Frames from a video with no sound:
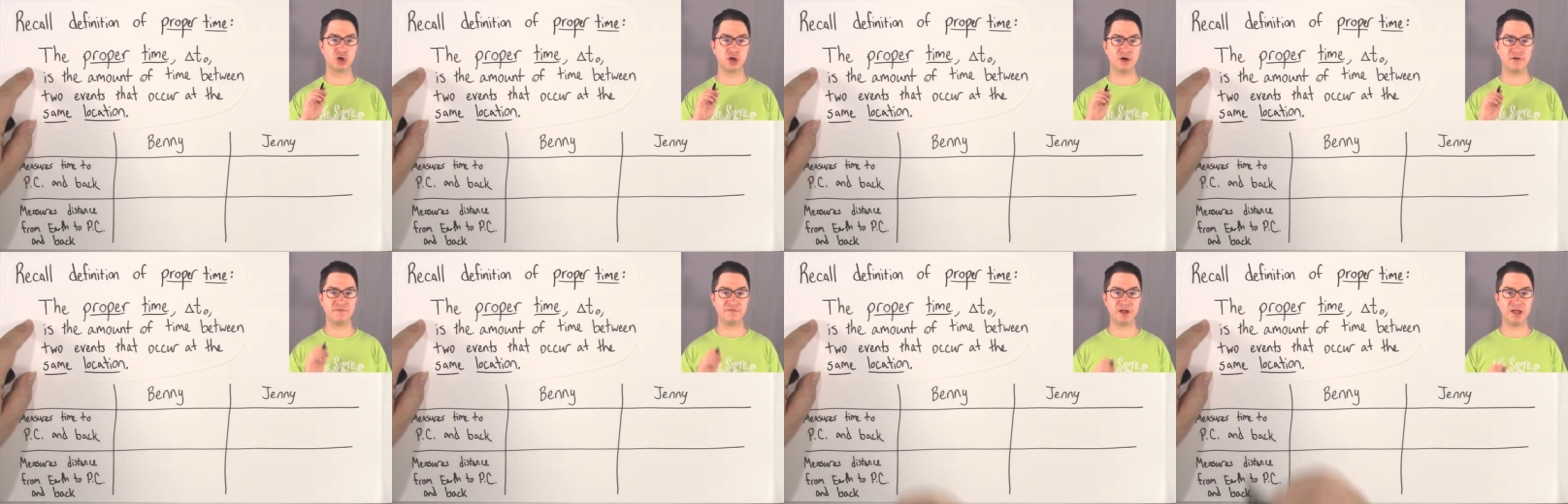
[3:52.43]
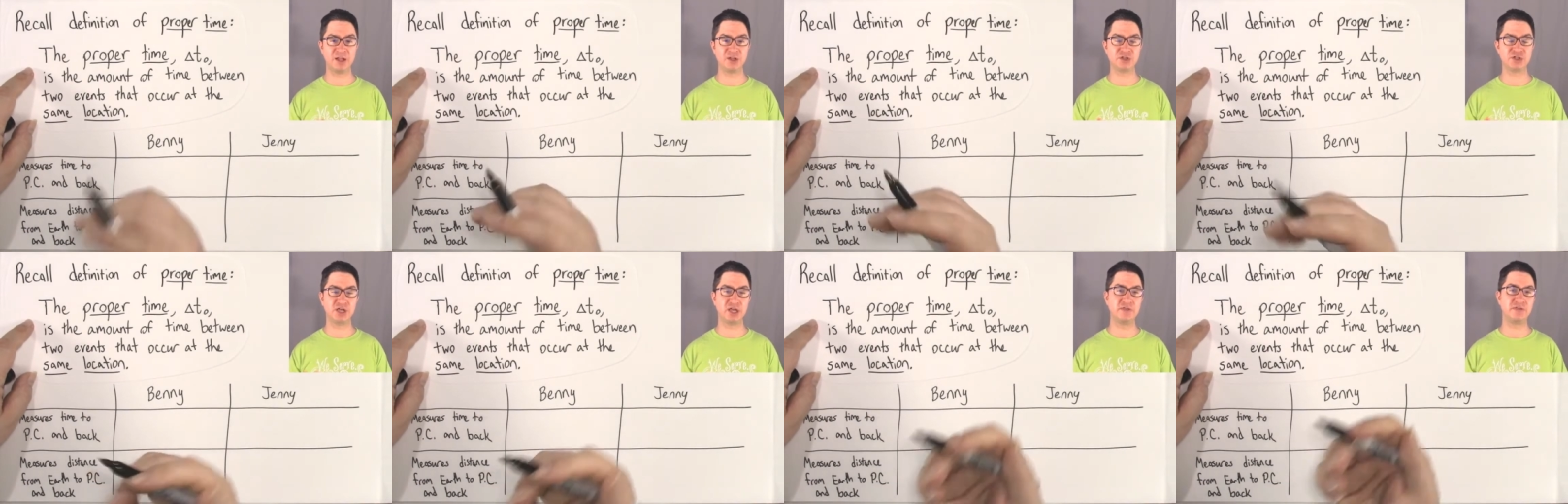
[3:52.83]

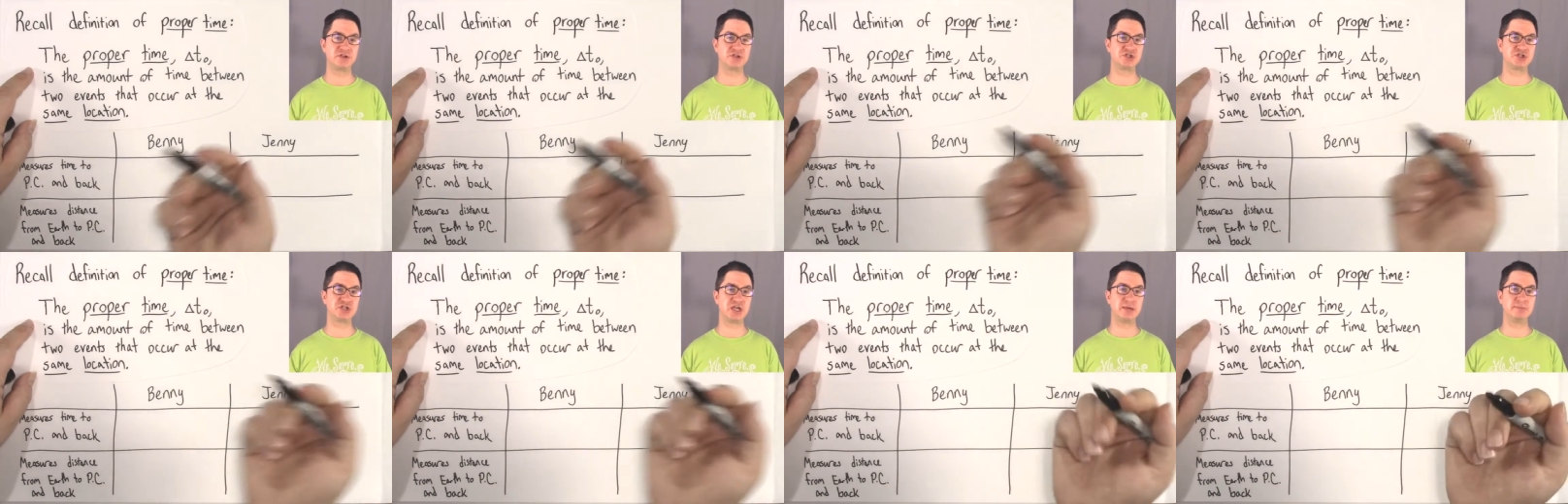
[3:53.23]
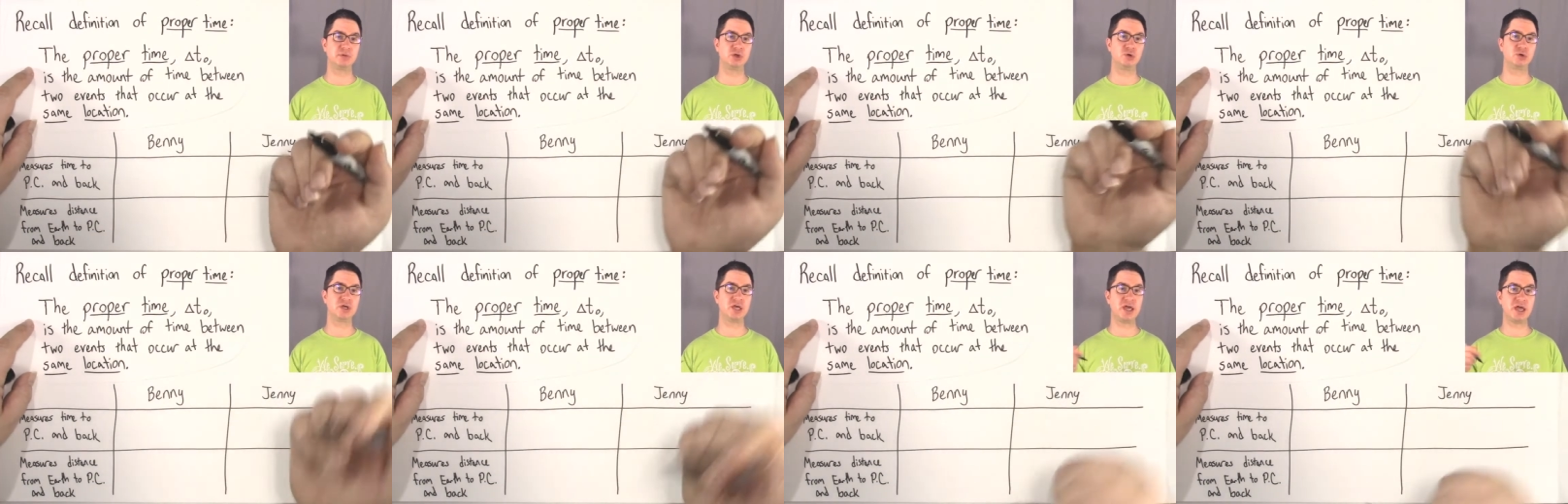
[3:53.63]
events in the same
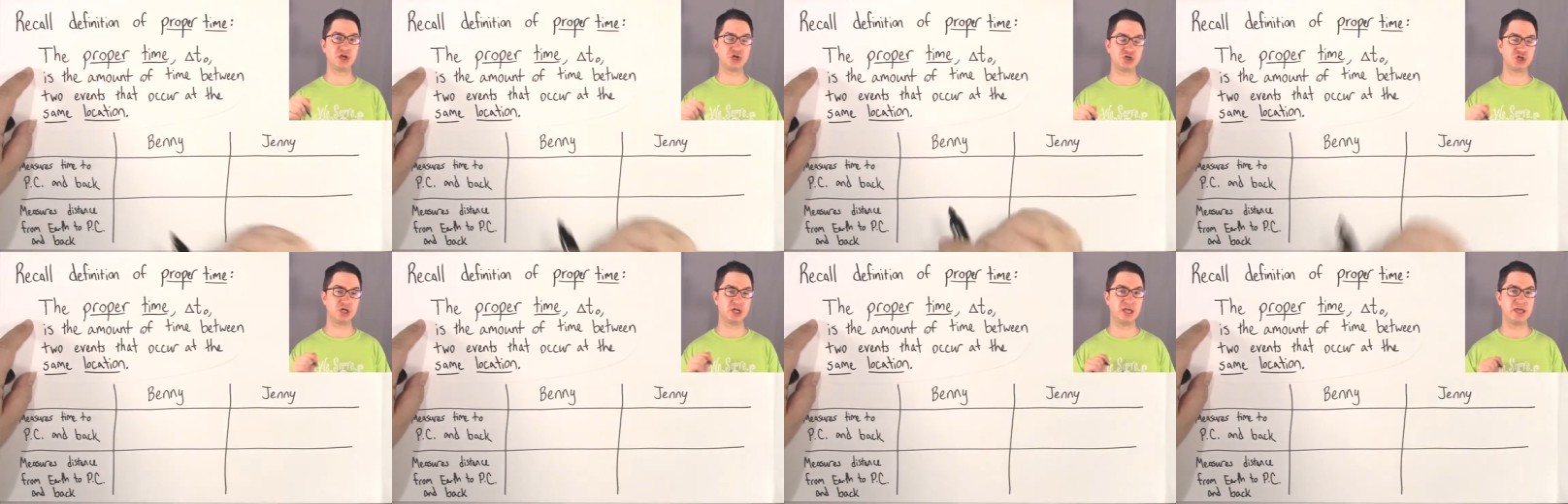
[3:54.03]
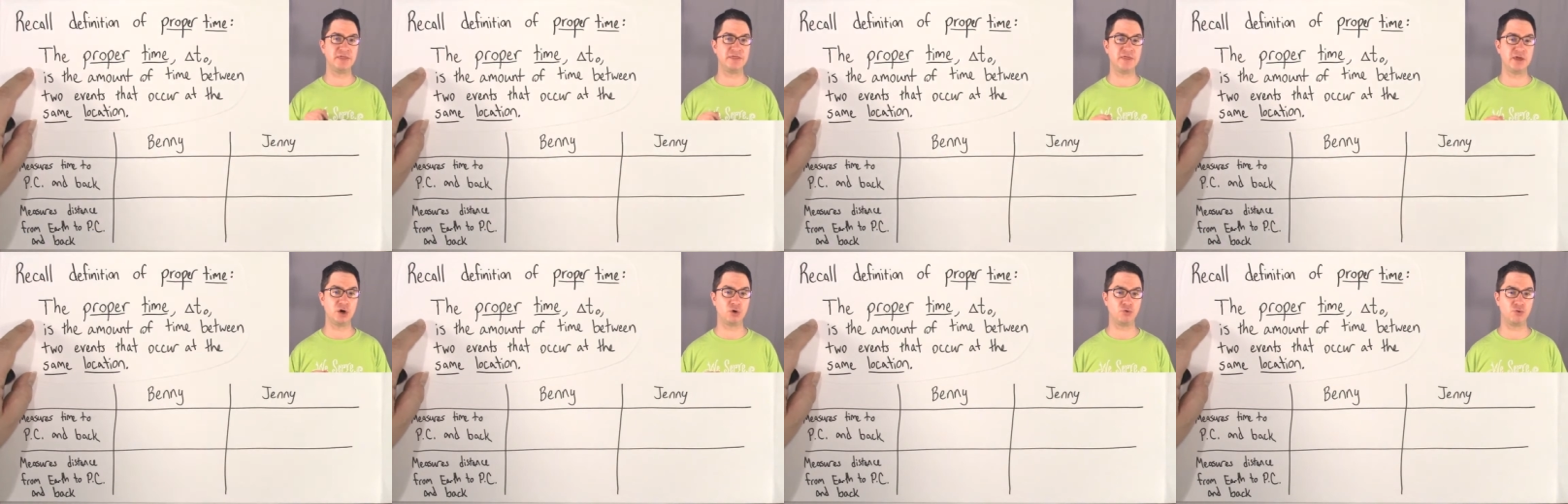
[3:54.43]
location
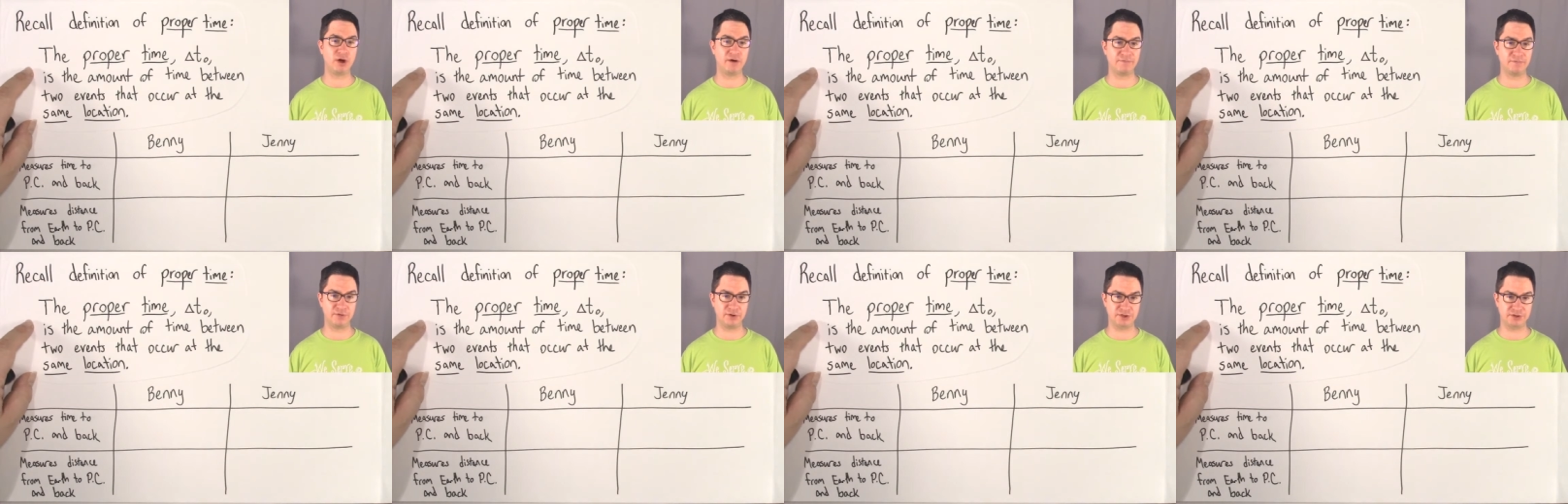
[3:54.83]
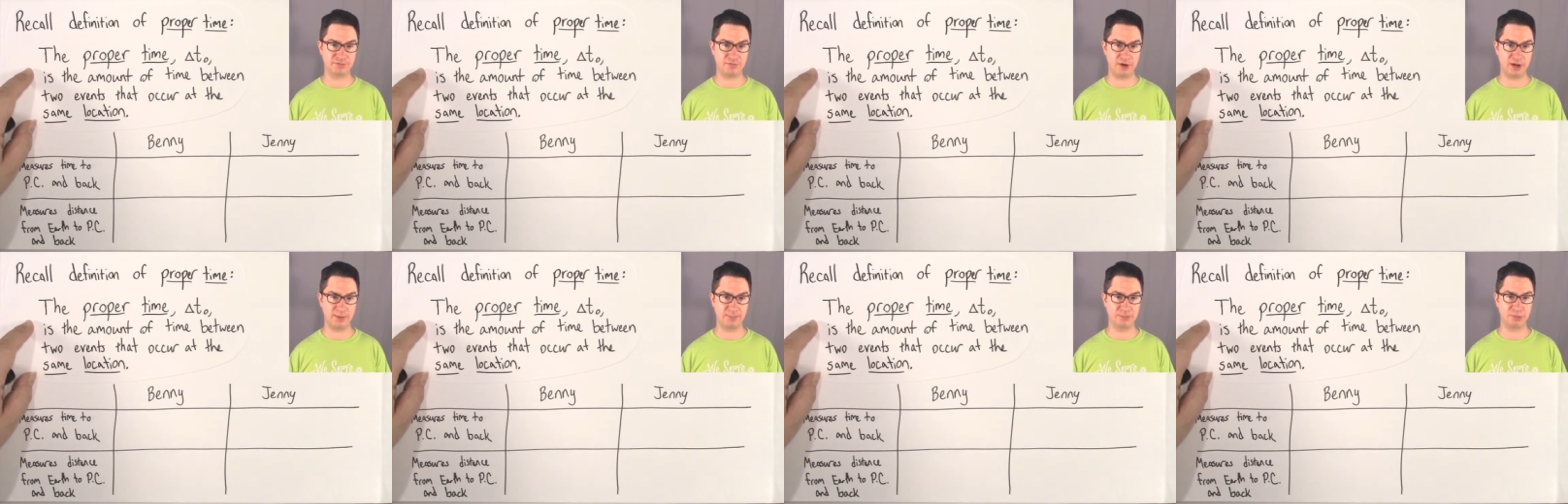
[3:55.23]
in their reference
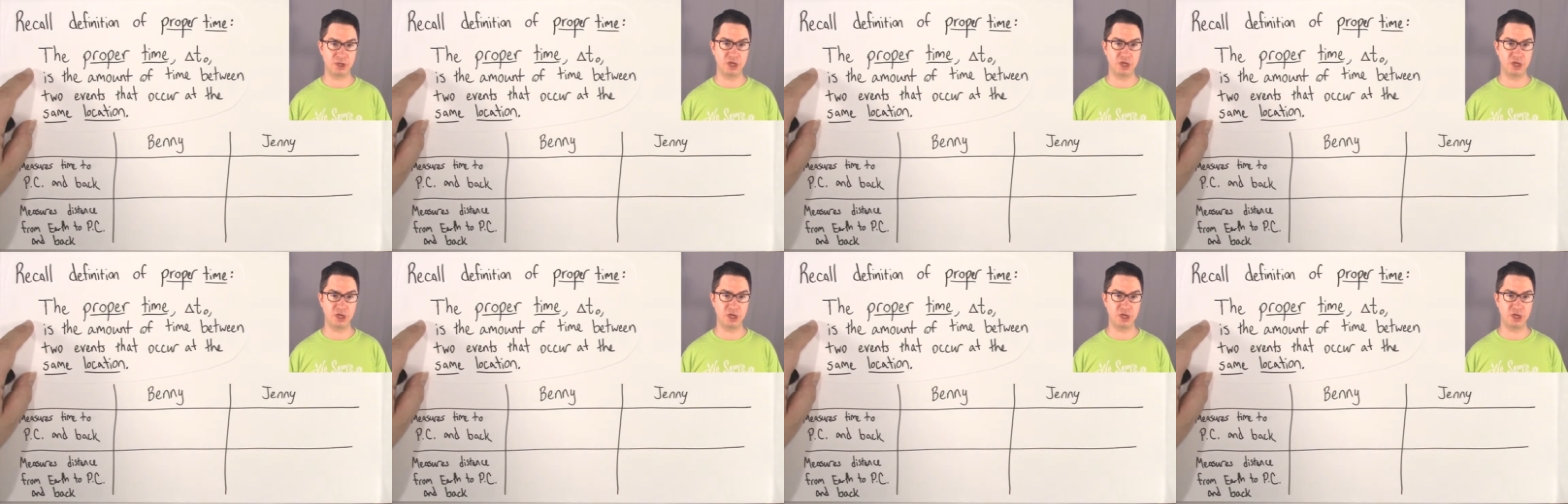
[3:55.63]
frame?